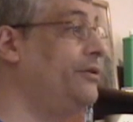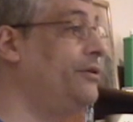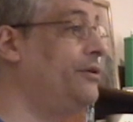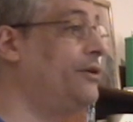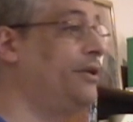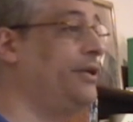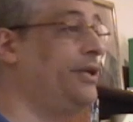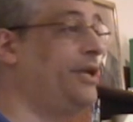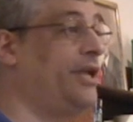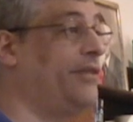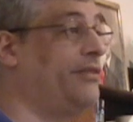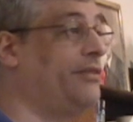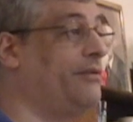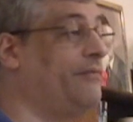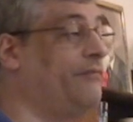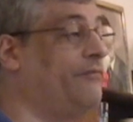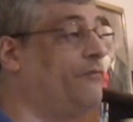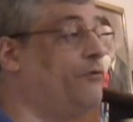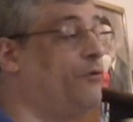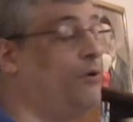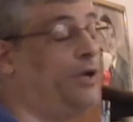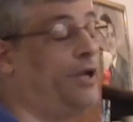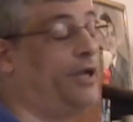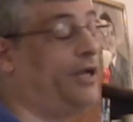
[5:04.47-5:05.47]
you can get them
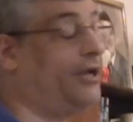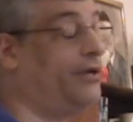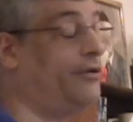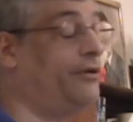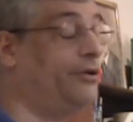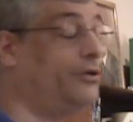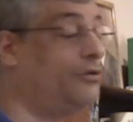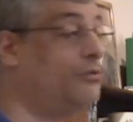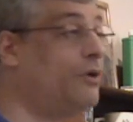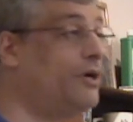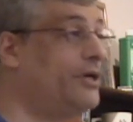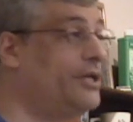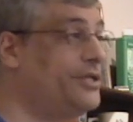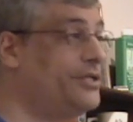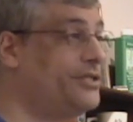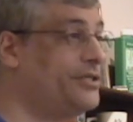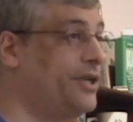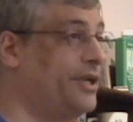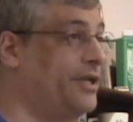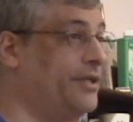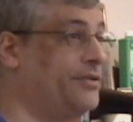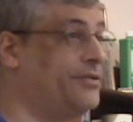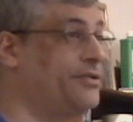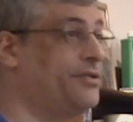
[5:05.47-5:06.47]
for like under 20
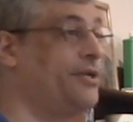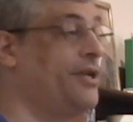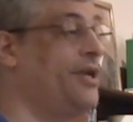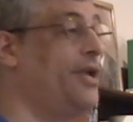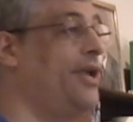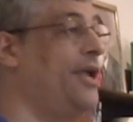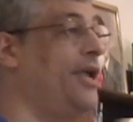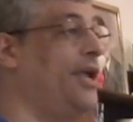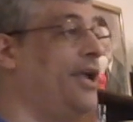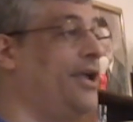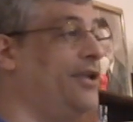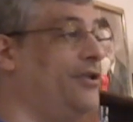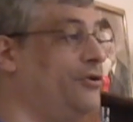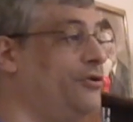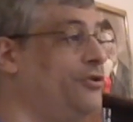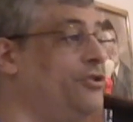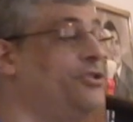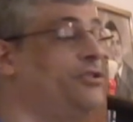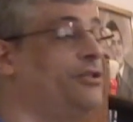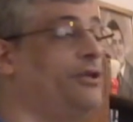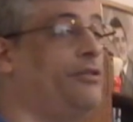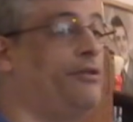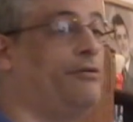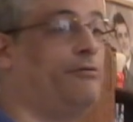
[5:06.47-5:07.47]
cents. And
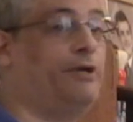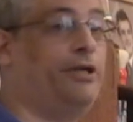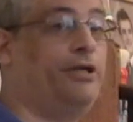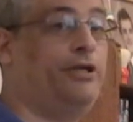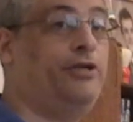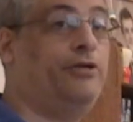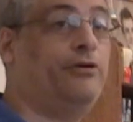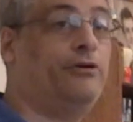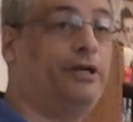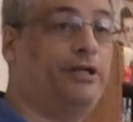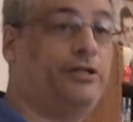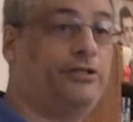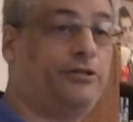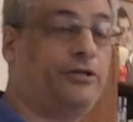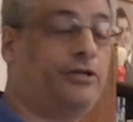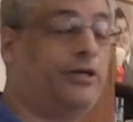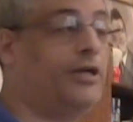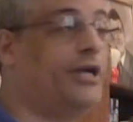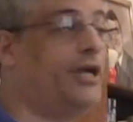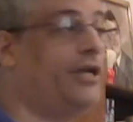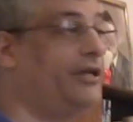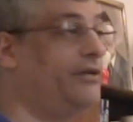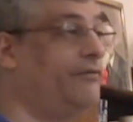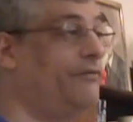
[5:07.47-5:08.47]
usually your
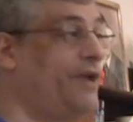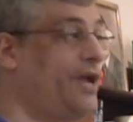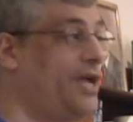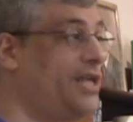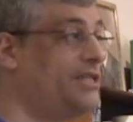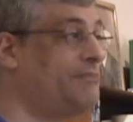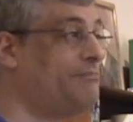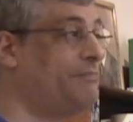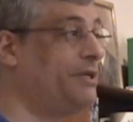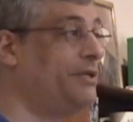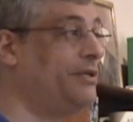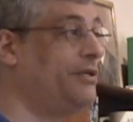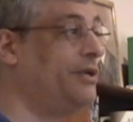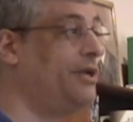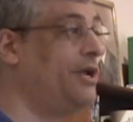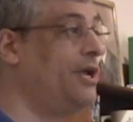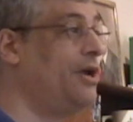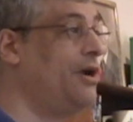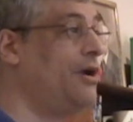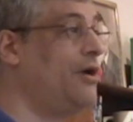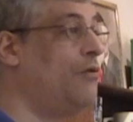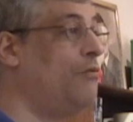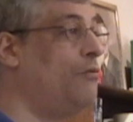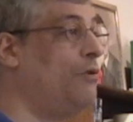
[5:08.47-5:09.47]
return on investment
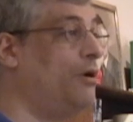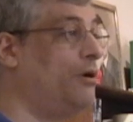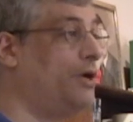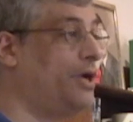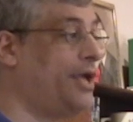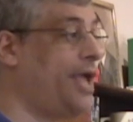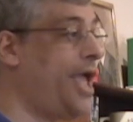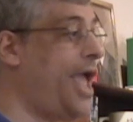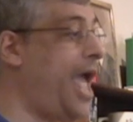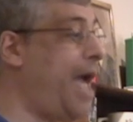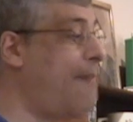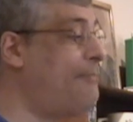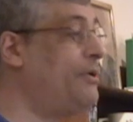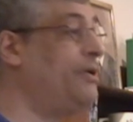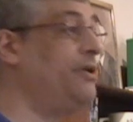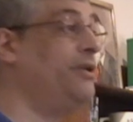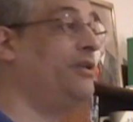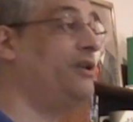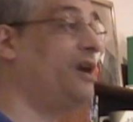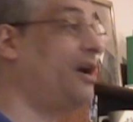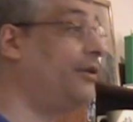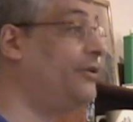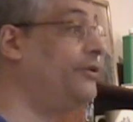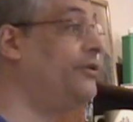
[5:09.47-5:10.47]
will happen
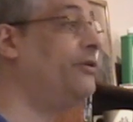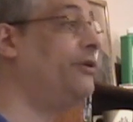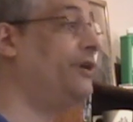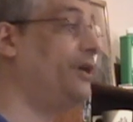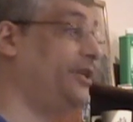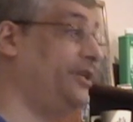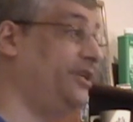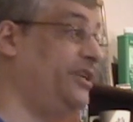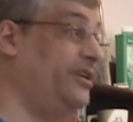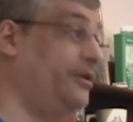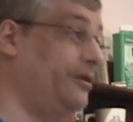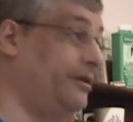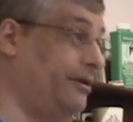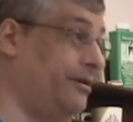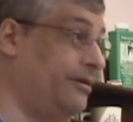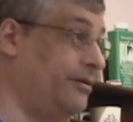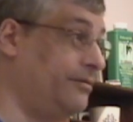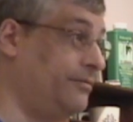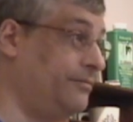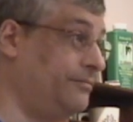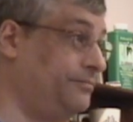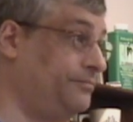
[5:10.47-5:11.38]
in under a year.